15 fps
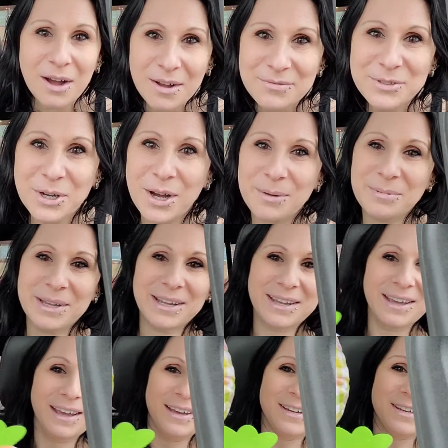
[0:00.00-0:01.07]
Off
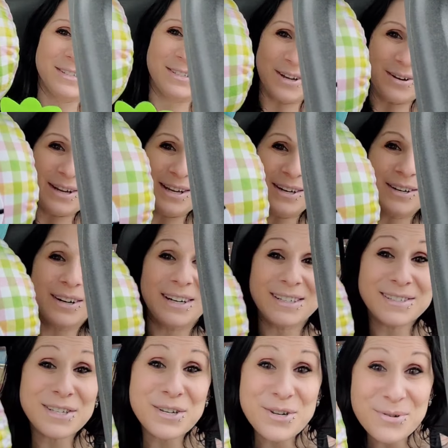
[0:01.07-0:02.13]
topic. So here
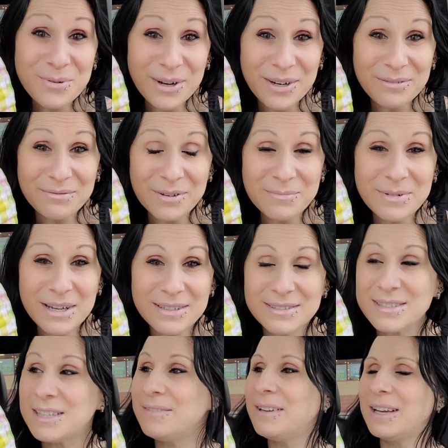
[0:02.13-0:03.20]
is the new one from
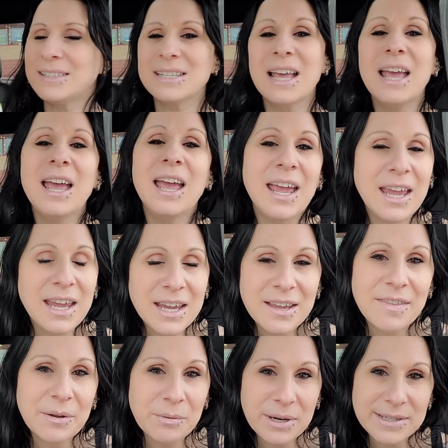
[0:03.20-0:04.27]
CVS
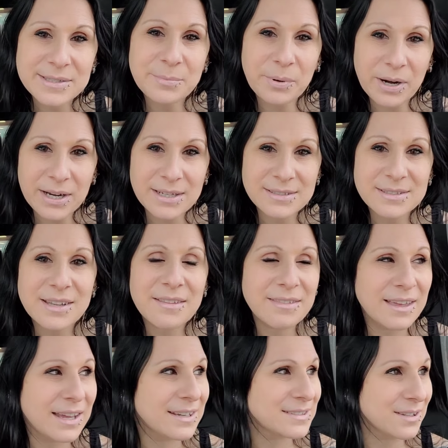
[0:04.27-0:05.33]
and they raised the price.
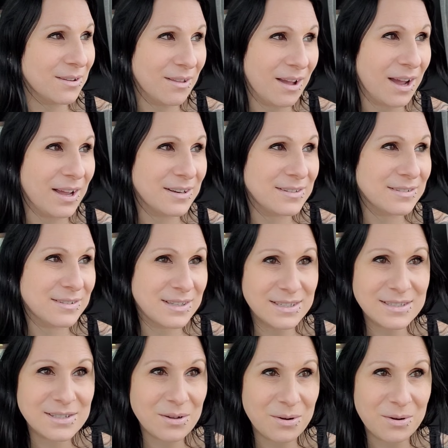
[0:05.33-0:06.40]
Thanks a lot.
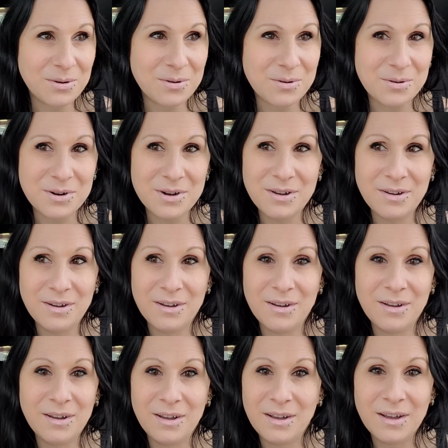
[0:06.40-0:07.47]
This whole,
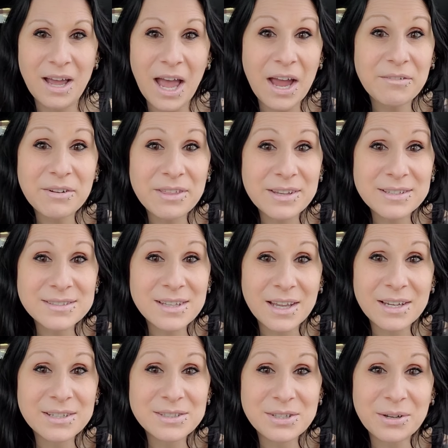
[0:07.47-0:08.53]
everything's
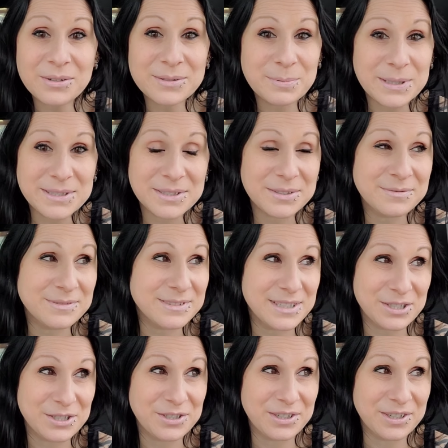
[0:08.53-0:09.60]
like so expensive
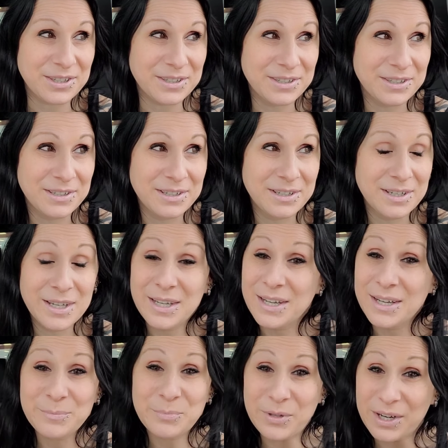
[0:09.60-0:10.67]
this year. I'm
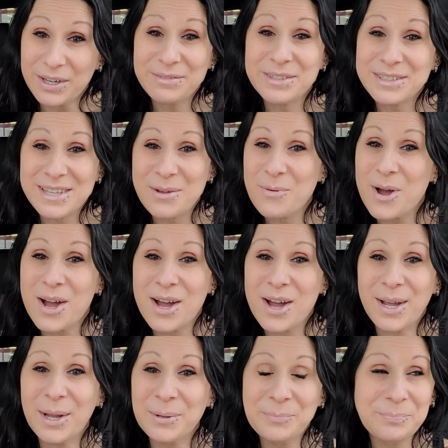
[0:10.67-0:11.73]
not even going to say
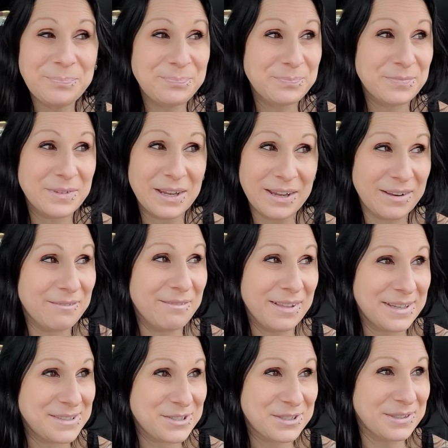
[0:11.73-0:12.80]
why.
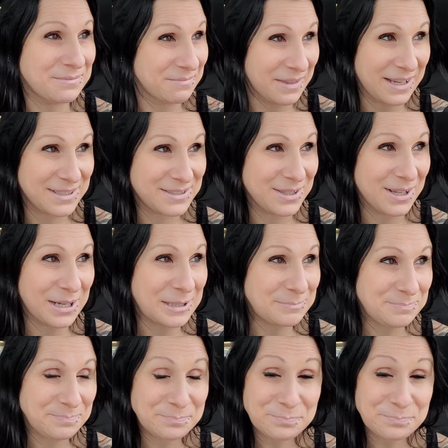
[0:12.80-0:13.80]
Inflation. Thanks a lot.